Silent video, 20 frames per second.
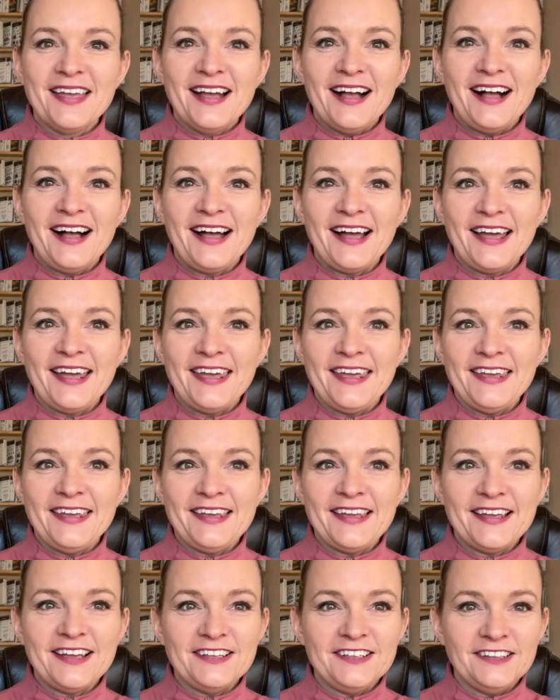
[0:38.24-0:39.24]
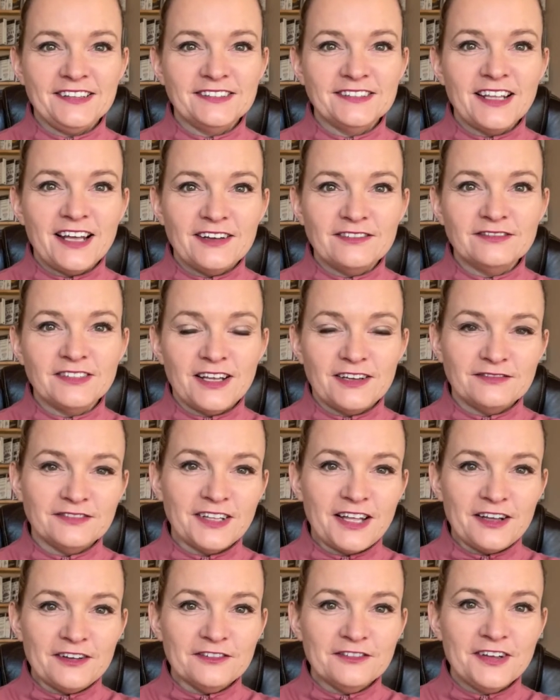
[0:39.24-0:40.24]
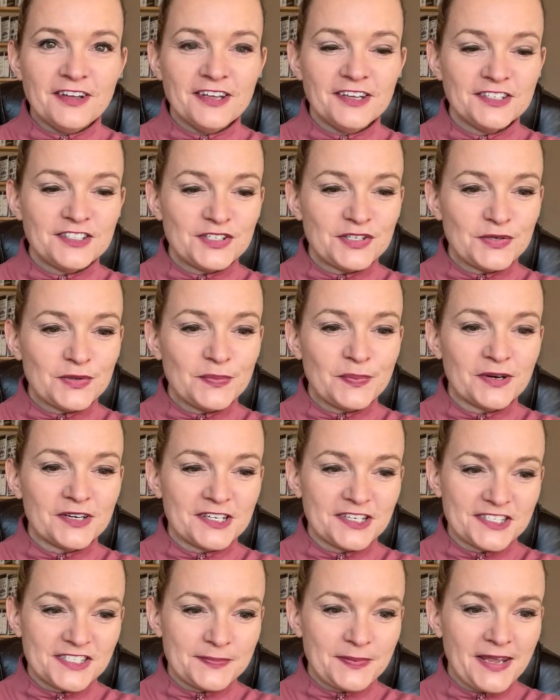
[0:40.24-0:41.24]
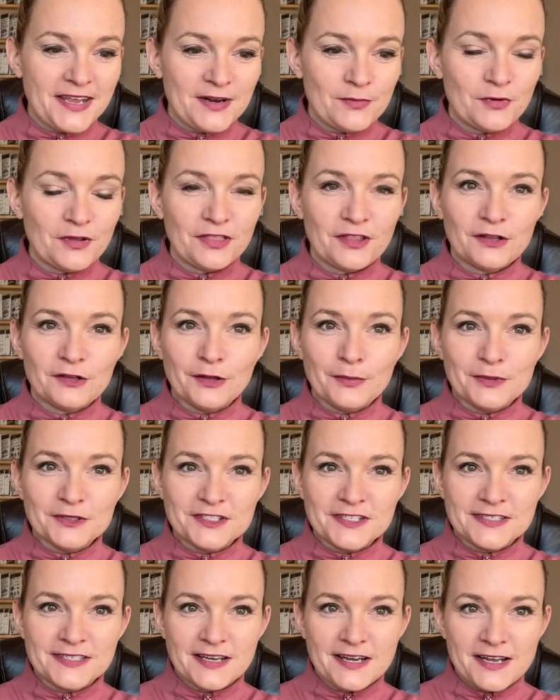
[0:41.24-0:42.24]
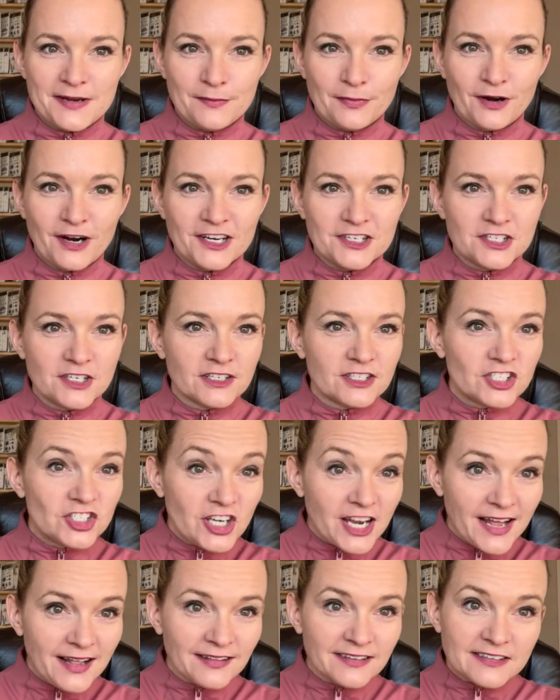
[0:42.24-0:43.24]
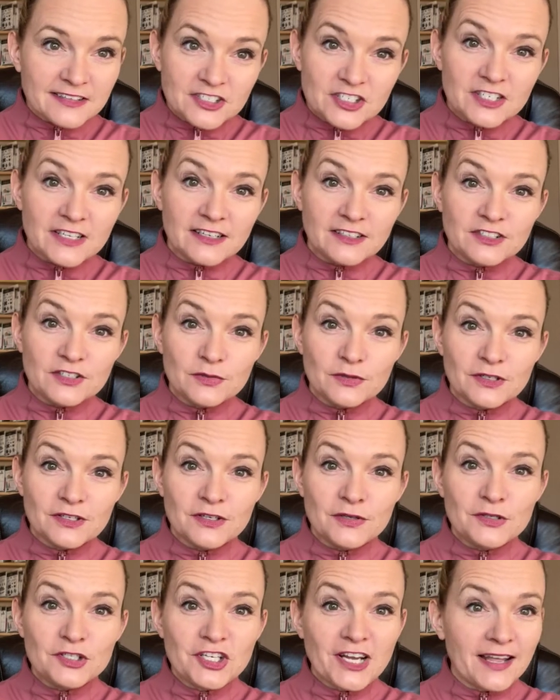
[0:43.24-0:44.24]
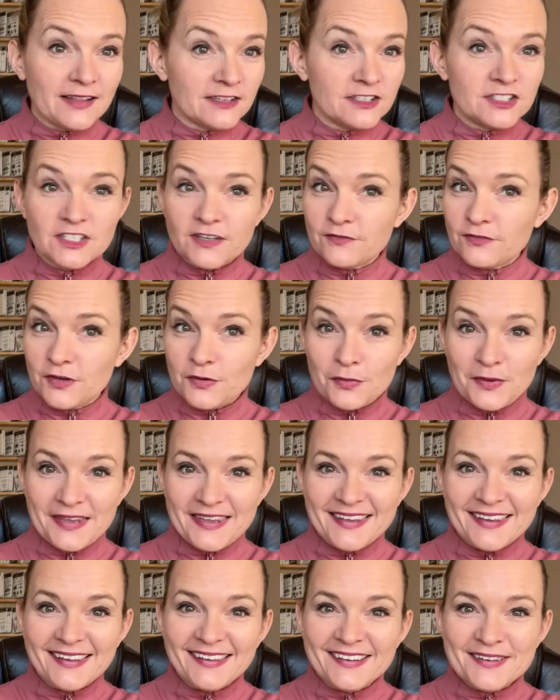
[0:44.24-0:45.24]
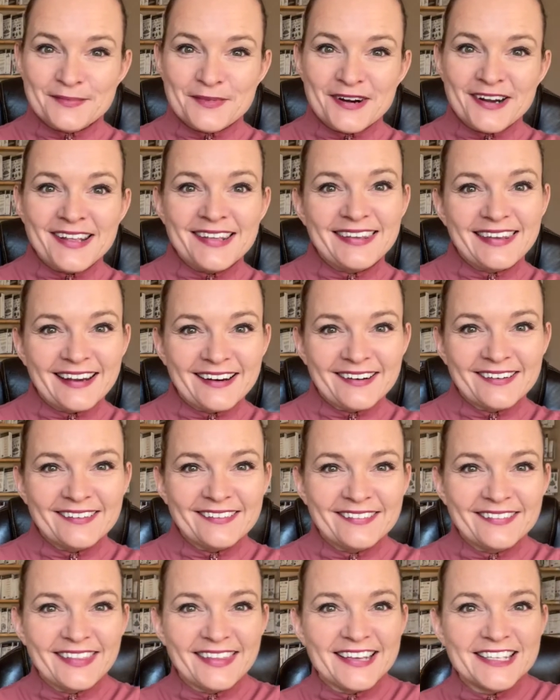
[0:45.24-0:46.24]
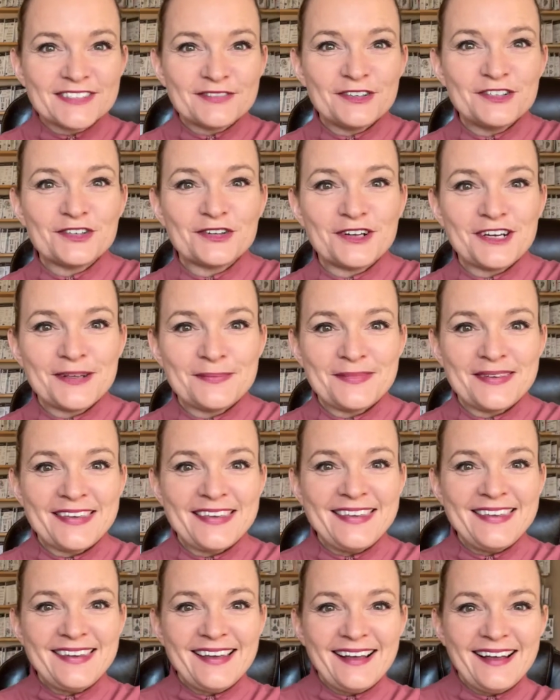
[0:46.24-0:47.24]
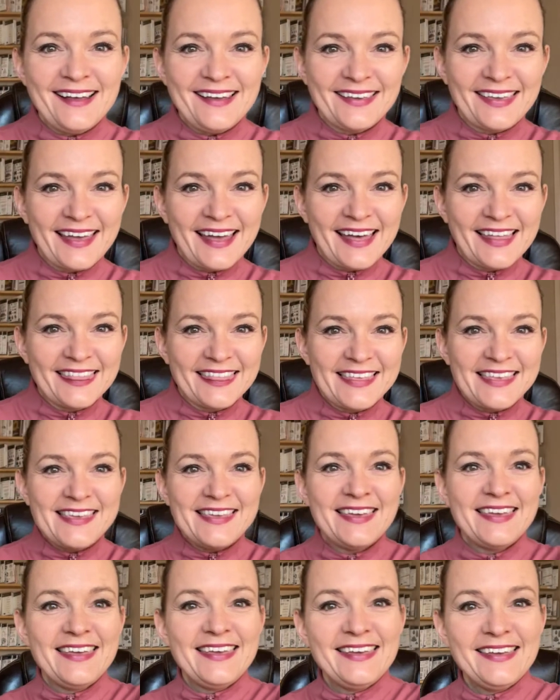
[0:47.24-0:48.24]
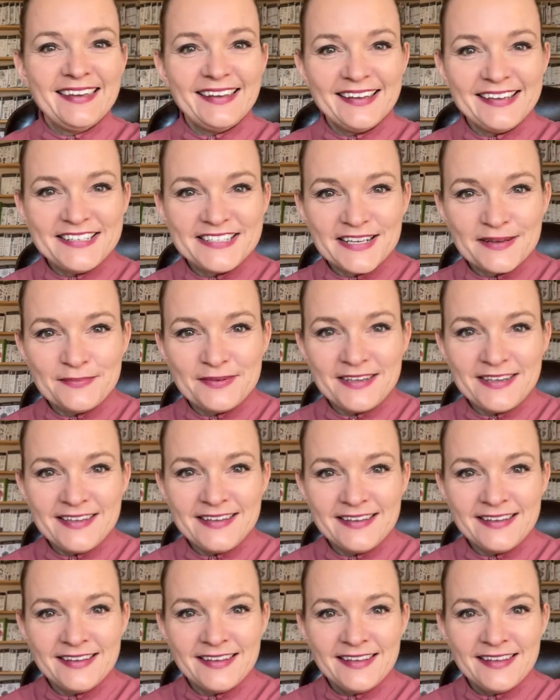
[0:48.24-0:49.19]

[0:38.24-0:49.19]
I love to participate with the Global Design Project Challenge. They do a new challenge every week. Good morning, Carol. Thanks for joining me. Hi, Kathy. Hi, Debbie.